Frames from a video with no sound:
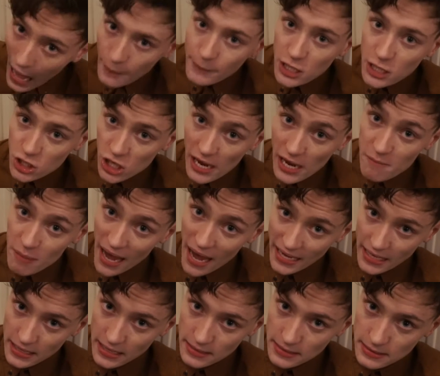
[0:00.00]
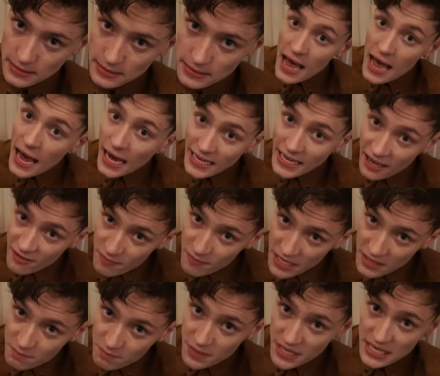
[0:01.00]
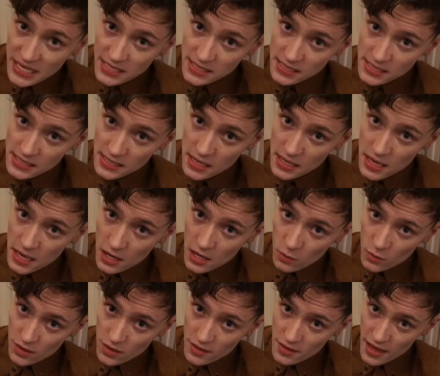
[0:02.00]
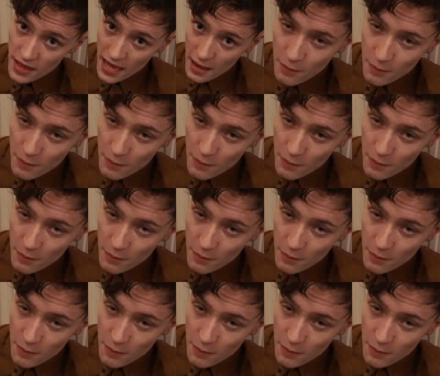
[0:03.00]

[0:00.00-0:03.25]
I'm a shitebag, and I've made peace with that.